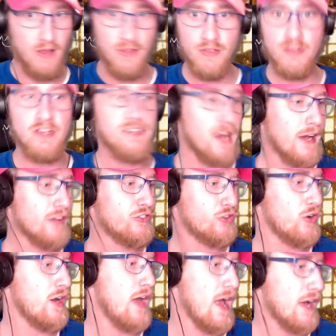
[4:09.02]
dice
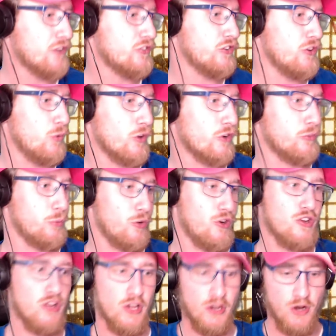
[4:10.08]
tray actually works pretty
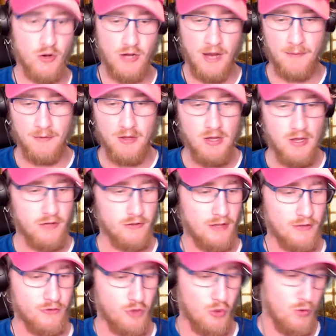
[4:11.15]
good. Okay, so
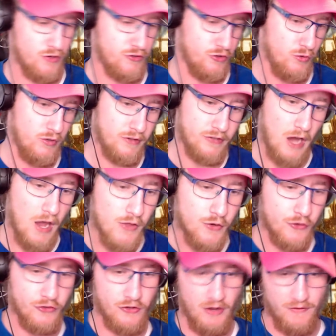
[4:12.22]
let's go into this other
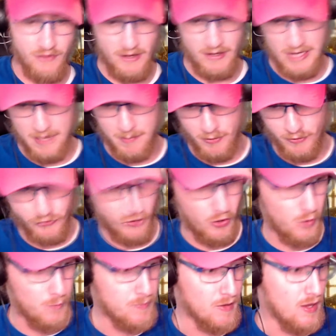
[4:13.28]
stuff that it came with.
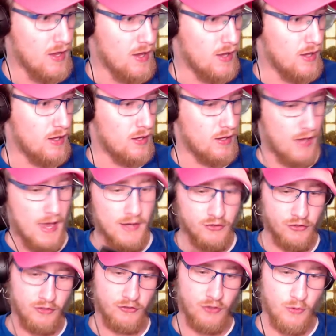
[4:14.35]
So
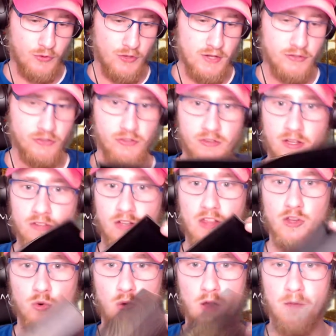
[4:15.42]
actually, so this
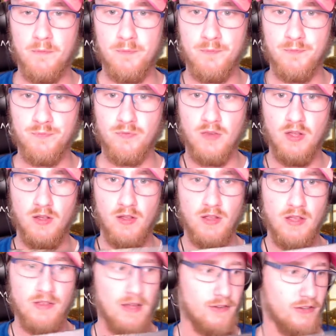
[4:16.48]
other one,
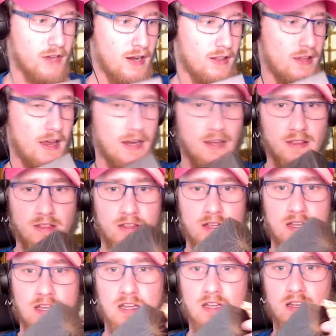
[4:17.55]
that's kind of like the